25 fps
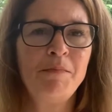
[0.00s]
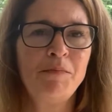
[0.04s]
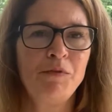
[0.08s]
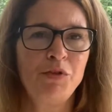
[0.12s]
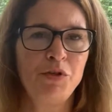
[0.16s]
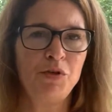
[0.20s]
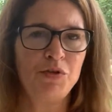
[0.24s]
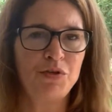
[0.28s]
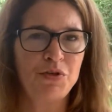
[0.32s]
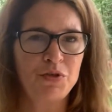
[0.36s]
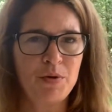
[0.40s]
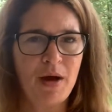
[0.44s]

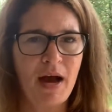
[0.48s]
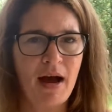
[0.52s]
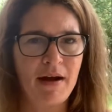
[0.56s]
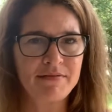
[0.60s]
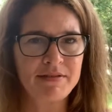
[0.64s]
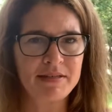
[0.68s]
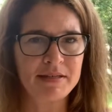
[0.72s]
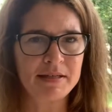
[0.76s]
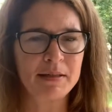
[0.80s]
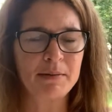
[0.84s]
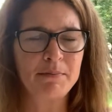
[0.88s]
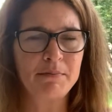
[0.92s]
You do have
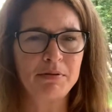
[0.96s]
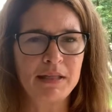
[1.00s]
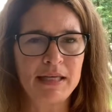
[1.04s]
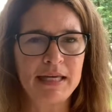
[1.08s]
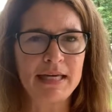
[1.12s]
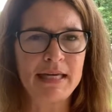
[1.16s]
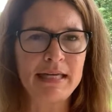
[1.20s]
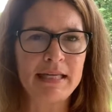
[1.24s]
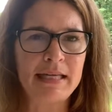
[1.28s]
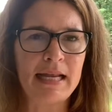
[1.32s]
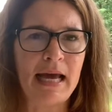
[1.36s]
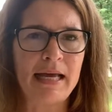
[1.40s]
to
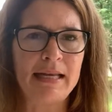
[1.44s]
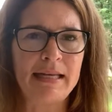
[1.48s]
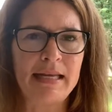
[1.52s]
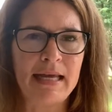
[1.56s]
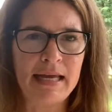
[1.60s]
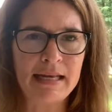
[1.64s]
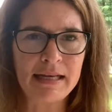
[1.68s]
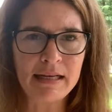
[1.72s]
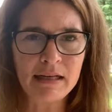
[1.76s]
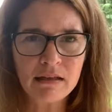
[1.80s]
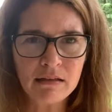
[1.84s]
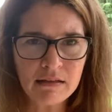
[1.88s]
complete an
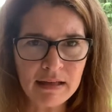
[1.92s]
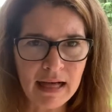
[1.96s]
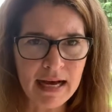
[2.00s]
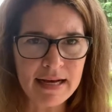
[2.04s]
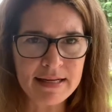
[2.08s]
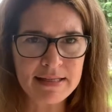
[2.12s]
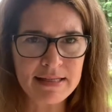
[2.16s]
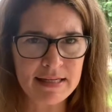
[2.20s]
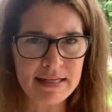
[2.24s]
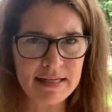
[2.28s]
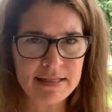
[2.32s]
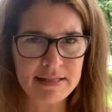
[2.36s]

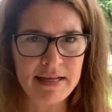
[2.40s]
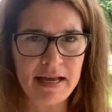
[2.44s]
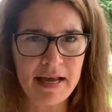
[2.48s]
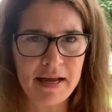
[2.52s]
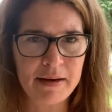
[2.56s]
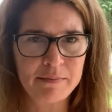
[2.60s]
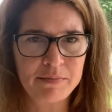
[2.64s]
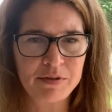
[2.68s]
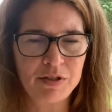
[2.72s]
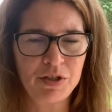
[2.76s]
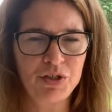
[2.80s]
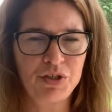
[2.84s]
in-class
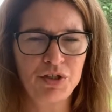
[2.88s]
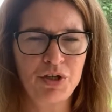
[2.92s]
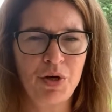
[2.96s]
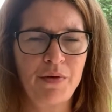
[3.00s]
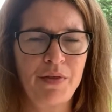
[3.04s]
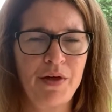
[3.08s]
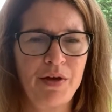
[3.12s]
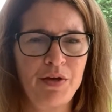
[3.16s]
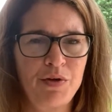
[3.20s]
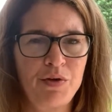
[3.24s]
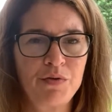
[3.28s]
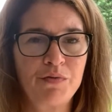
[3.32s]
exam to show
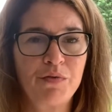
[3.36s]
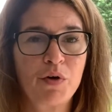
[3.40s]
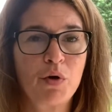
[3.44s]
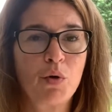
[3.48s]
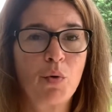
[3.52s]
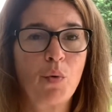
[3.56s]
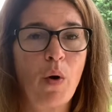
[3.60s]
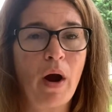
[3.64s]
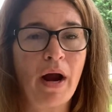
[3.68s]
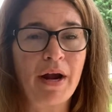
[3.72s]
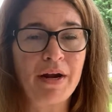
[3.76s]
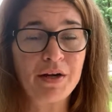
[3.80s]
that you've
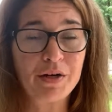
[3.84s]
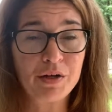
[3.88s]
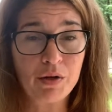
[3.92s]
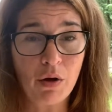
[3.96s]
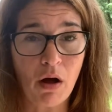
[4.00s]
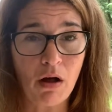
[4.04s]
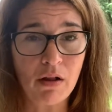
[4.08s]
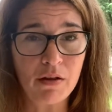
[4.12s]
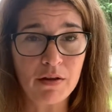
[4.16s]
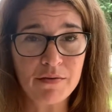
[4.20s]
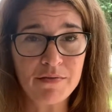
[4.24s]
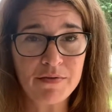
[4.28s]
acquired
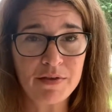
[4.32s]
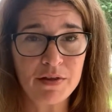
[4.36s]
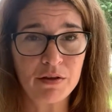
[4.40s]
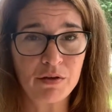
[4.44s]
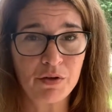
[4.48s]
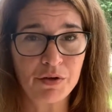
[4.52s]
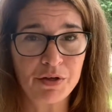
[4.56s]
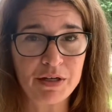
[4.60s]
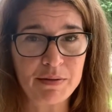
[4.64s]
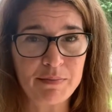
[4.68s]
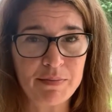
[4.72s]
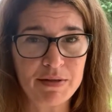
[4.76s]
all of the
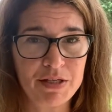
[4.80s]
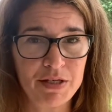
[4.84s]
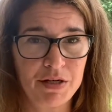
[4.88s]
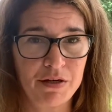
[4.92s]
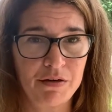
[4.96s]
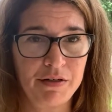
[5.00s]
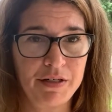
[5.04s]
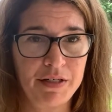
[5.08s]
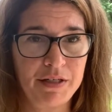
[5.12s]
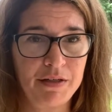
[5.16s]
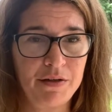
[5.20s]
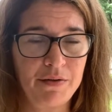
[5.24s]
learning
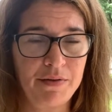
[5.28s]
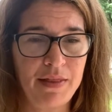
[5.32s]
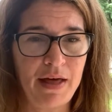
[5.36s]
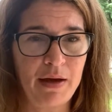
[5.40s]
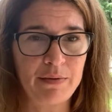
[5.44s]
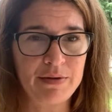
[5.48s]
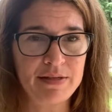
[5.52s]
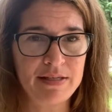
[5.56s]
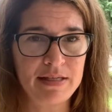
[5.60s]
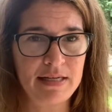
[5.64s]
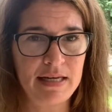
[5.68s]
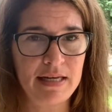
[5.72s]
material that
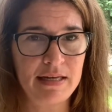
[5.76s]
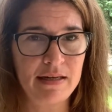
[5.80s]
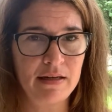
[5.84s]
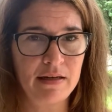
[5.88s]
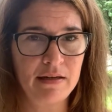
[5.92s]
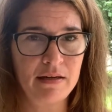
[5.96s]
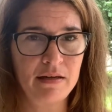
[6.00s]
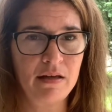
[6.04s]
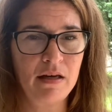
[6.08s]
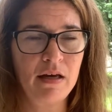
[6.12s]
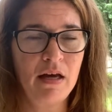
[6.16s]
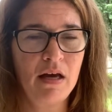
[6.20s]
was
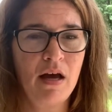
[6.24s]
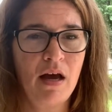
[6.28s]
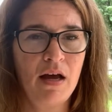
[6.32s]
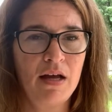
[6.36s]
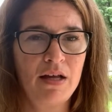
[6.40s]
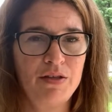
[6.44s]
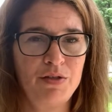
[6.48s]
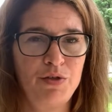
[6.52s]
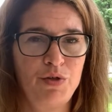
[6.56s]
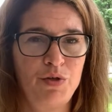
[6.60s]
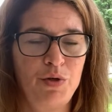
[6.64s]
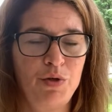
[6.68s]
needed
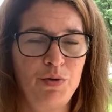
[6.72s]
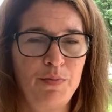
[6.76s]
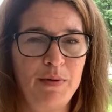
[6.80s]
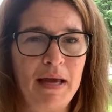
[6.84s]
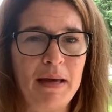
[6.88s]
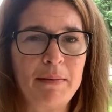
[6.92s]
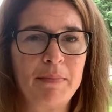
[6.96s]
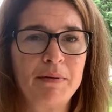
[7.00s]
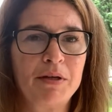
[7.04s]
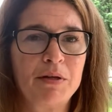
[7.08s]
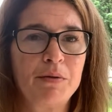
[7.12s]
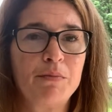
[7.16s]
to be
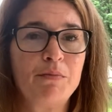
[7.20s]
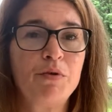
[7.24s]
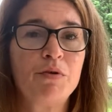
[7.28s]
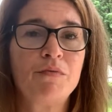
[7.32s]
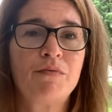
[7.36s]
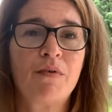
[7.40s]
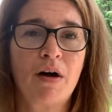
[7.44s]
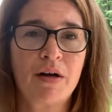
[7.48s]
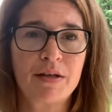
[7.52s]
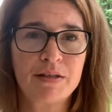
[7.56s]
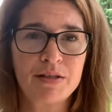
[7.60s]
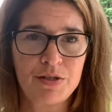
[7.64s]
able to move
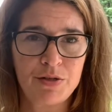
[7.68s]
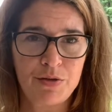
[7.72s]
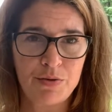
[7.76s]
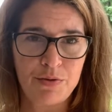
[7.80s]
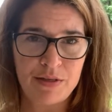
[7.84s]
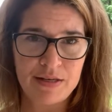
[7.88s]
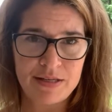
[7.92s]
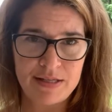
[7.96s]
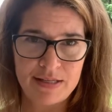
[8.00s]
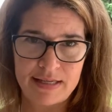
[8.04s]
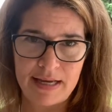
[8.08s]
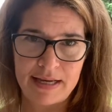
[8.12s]
on to
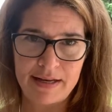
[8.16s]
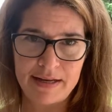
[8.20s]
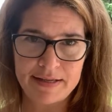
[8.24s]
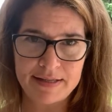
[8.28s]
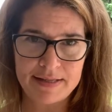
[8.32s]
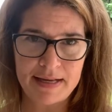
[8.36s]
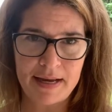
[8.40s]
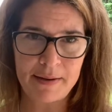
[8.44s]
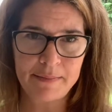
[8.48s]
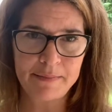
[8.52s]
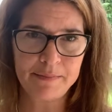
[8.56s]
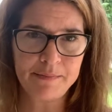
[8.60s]
the state
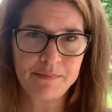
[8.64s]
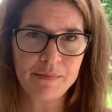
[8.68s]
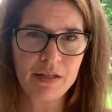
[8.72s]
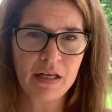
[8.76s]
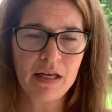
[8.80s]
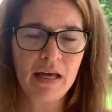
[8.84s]
exam.